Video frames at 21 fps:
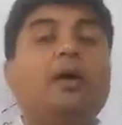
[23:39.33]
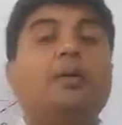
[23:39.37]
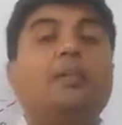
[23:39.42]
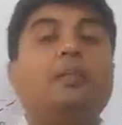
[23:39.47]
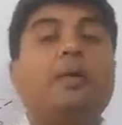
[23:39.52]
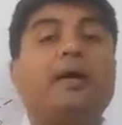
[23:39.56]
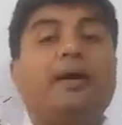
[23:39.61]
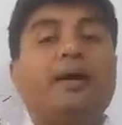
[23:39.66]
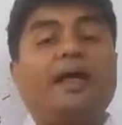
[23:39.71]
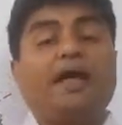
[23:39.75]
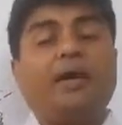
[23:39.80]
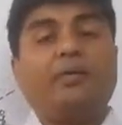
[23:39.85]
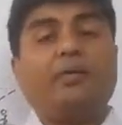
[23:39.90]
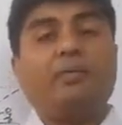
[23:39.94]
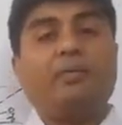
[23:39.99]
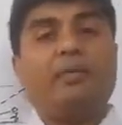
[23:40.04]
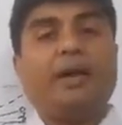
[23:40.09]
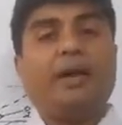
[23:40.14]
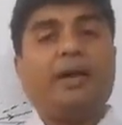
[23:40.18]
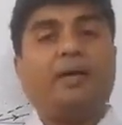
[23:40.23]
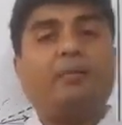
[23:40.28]
But there
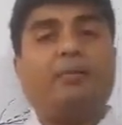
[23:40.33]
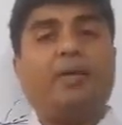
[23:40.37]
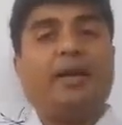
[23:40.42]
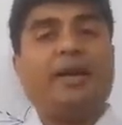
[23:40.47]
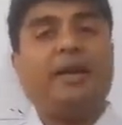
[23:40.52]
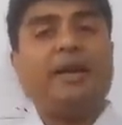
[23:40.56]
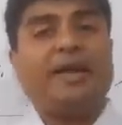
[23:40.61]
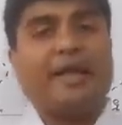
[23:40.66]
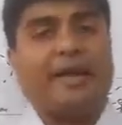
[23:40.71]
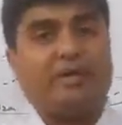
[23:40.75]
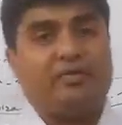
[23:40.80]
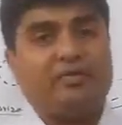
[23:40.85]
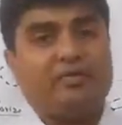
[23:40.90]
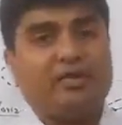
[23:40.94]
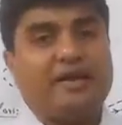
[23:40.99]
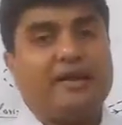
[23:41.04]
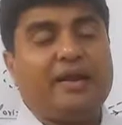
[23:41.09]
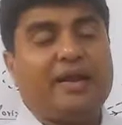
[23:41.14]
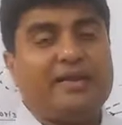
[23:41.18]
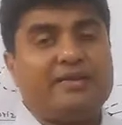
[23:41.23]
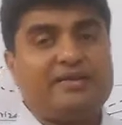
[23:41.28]
many times
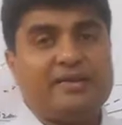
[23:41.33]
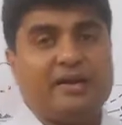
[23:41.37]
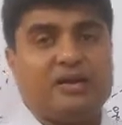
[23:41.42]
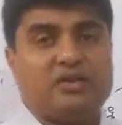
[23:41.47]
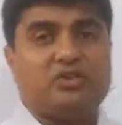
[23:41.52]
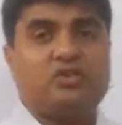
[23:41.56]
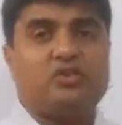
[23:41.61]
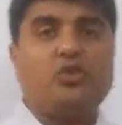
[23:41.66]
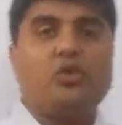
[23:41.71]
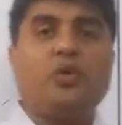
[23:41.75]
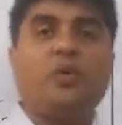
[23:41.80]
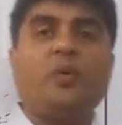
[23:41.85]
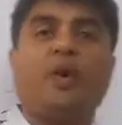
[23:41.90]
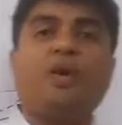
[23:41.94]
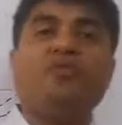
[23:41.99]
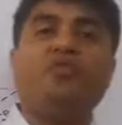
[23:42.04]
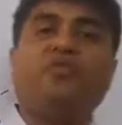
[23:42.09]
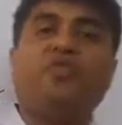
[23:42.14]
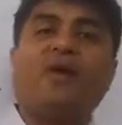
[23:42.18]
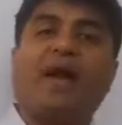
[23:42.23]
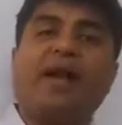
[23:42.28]
in deserts you
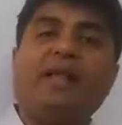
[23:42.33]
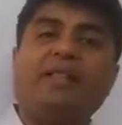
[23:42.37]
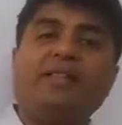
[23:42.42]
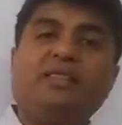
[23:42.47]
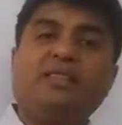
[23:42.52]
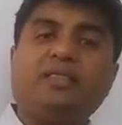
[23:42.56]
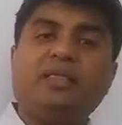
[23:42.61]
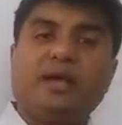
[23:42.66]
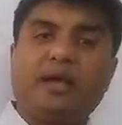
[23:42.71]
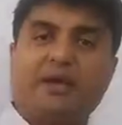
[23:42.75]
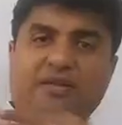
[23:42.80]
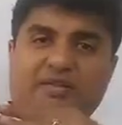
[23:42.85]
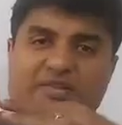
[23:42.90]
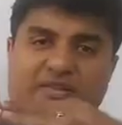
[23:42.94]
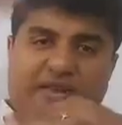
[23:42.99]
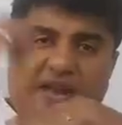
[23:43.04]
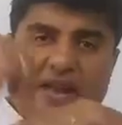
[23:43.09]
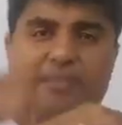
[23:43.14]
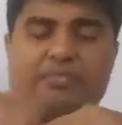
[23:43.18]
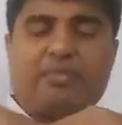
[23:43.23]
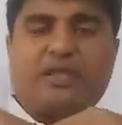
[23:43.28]
will find that
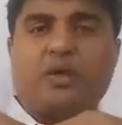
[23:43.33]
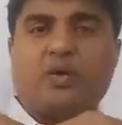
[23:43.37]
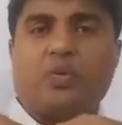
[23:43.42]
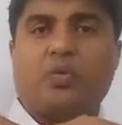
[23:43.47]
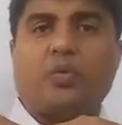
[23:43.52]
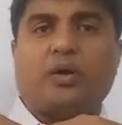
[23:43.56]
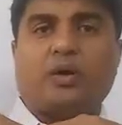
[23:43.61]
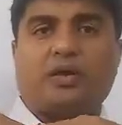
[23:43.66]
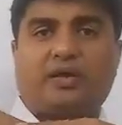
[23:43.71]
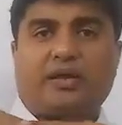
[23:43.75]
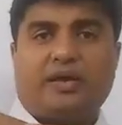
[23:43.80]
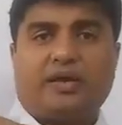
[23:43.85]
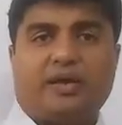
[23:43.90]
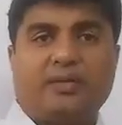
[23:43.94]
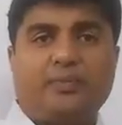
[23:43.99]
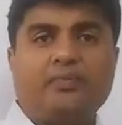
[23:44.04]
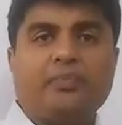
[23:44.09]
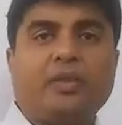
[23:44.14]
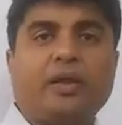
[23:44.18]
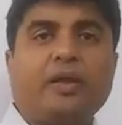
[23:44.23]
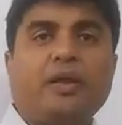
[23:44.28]
same thing over
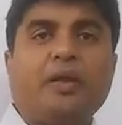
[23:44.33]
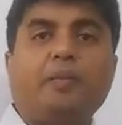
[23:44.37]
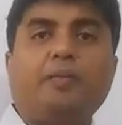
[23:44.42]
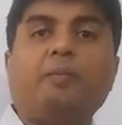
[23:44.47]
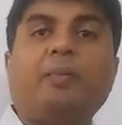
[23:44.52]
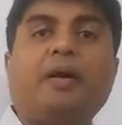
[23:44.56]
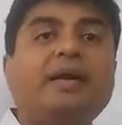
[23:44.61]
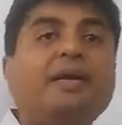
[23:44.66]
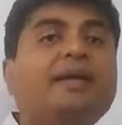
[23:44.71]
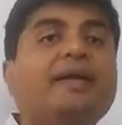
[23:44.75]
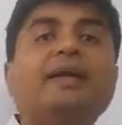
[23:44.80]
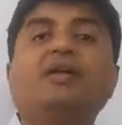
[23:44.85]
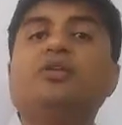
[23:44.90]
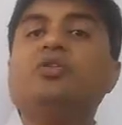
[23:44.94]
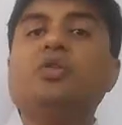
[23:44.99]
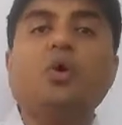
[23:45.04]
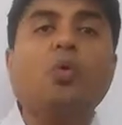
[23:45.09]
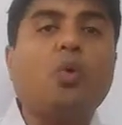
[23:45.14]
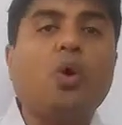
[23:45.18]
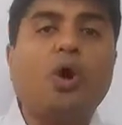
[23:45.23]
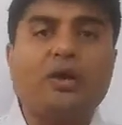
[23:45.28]
there, but there is
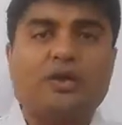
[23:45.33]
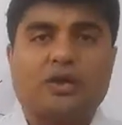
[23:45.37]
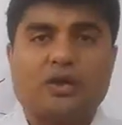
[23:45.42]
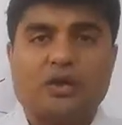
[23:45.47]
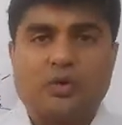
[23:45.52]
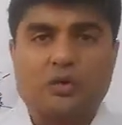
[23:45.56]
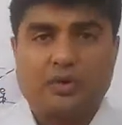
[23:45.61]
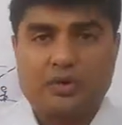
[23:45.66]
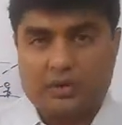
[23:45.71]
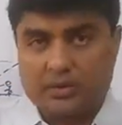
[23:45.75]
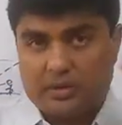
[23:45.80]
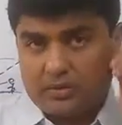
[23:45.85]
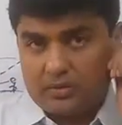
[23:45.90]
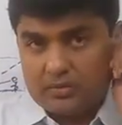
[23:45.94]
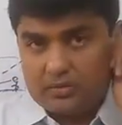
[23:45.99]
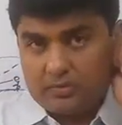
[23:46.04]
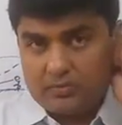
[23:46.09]
no water over there.